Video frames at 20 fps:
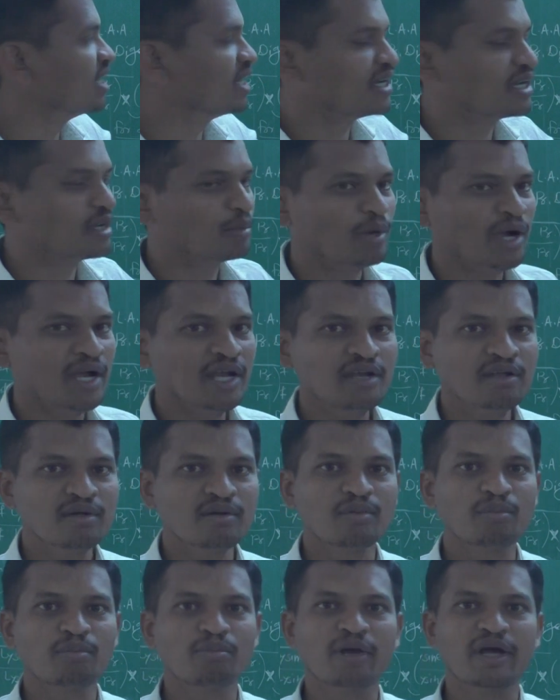
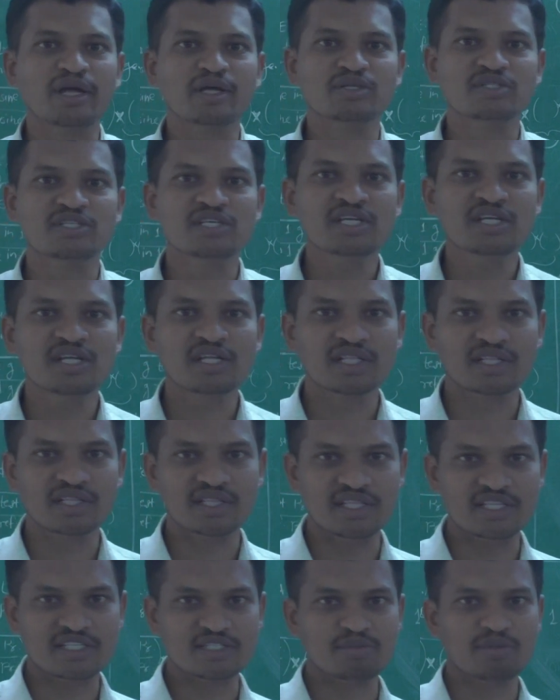determined by
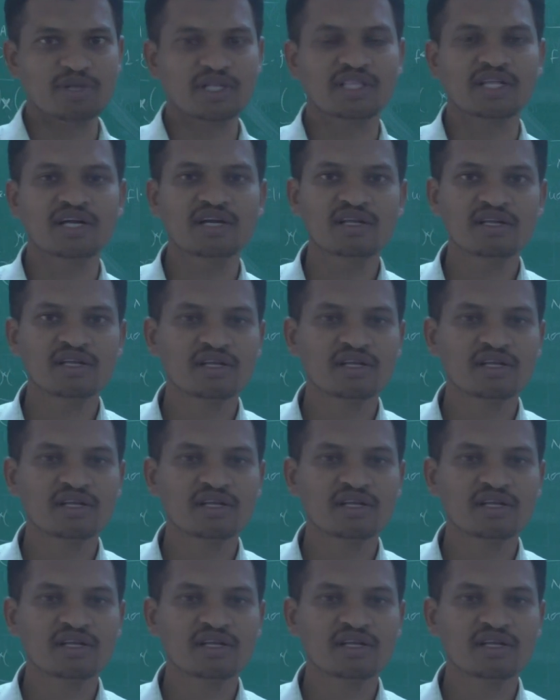using this method,